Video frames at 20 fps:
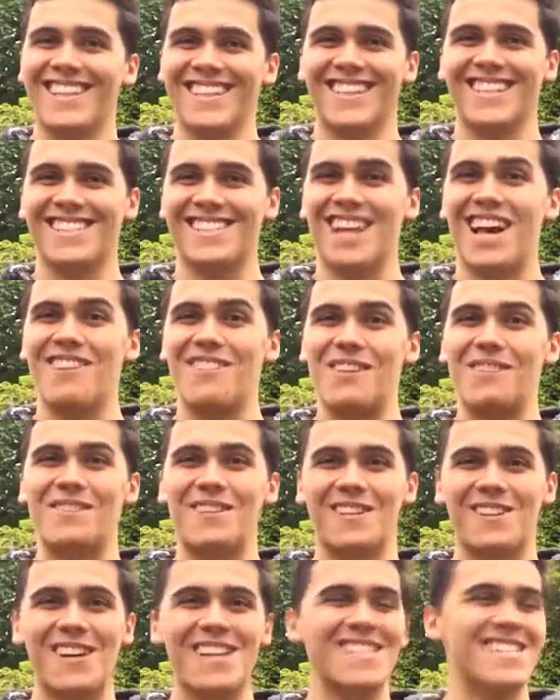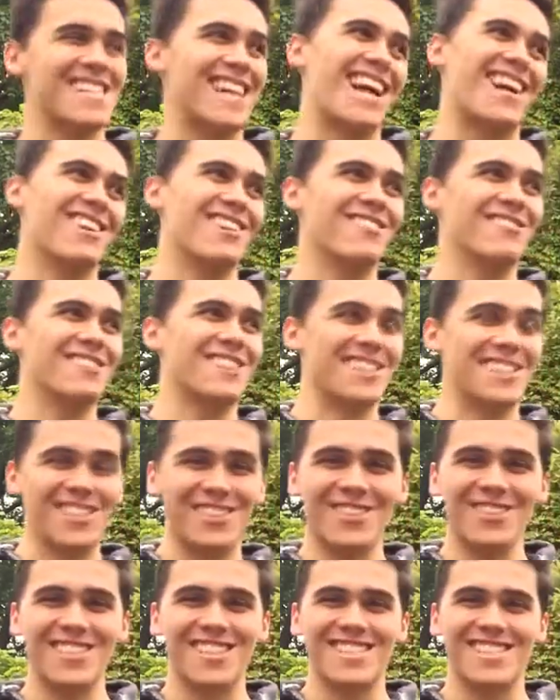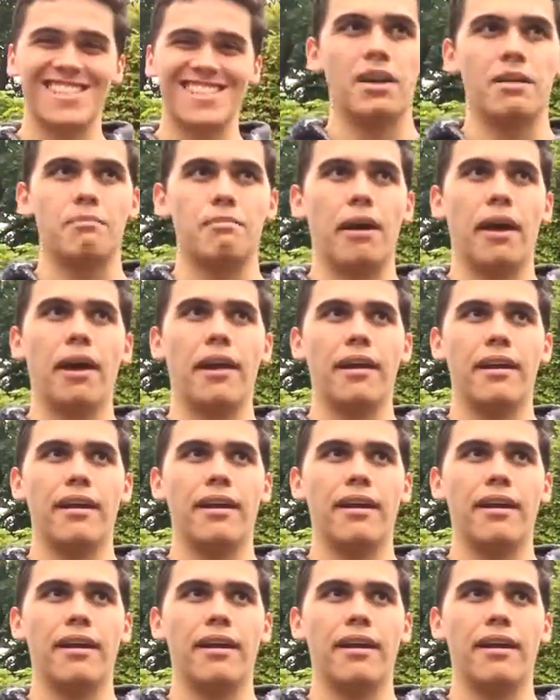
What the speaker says: this guy might be crazy. I don't know if we can do this. But